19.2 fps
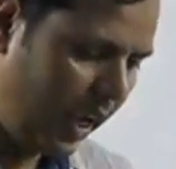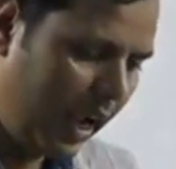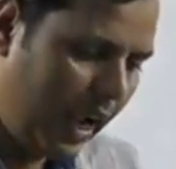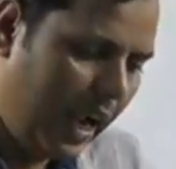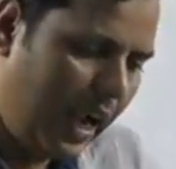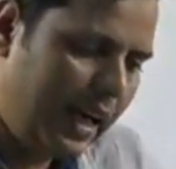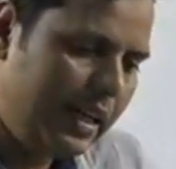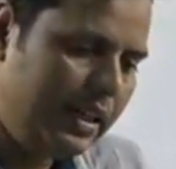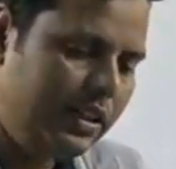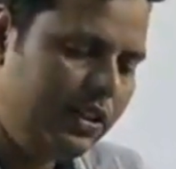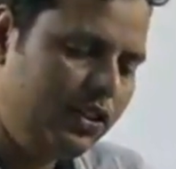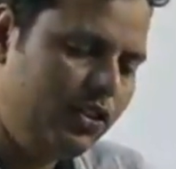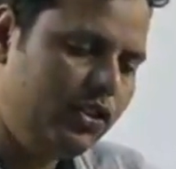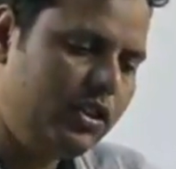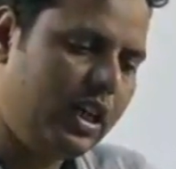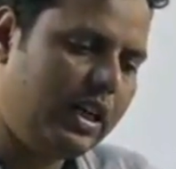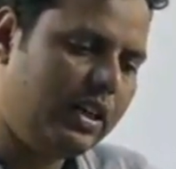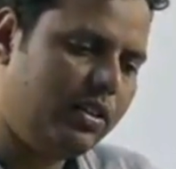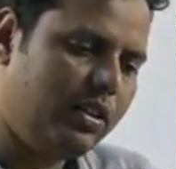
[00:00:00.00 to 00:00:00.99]
and
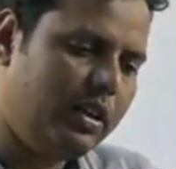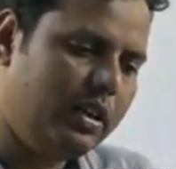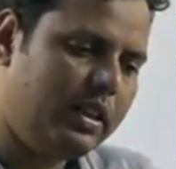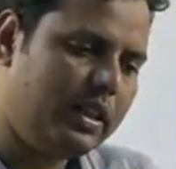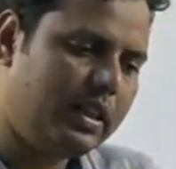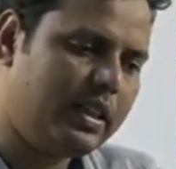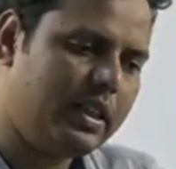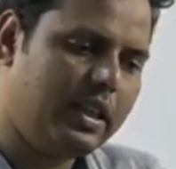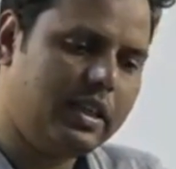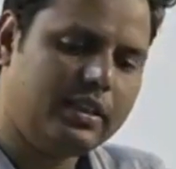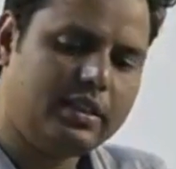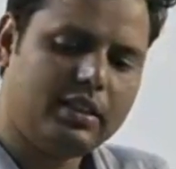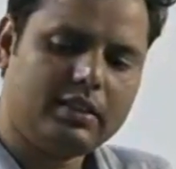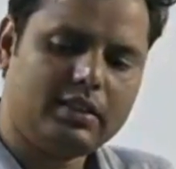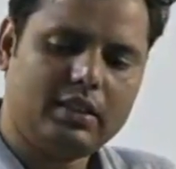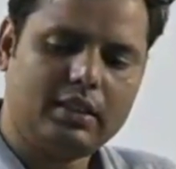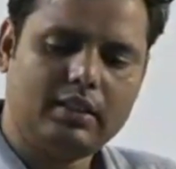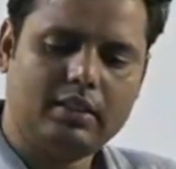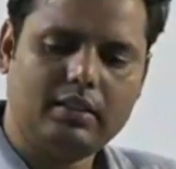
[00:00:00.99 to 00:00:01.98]
Chalcolithic
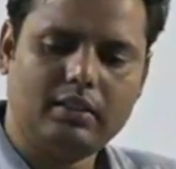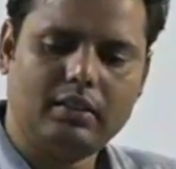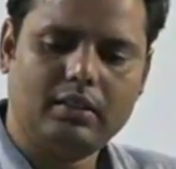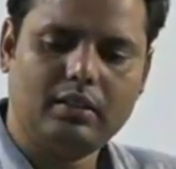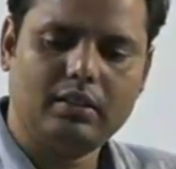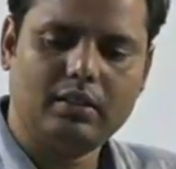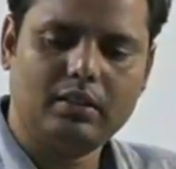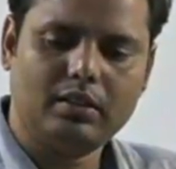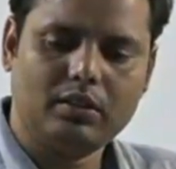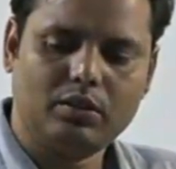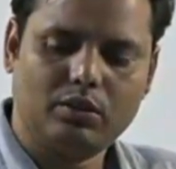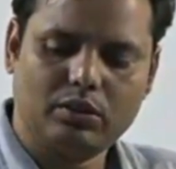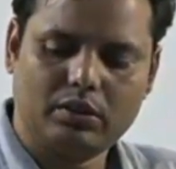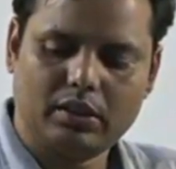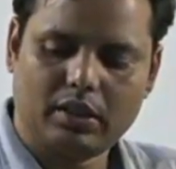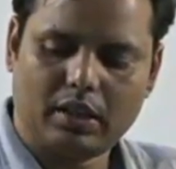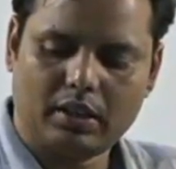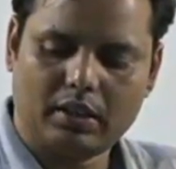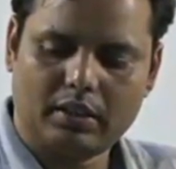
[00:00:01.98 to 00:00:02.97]
cultures in
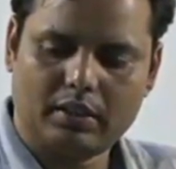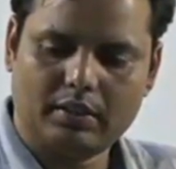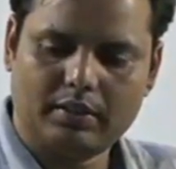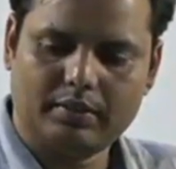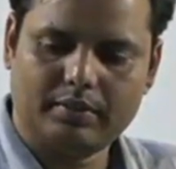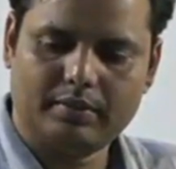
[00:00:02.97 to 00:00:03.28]
Gujarat.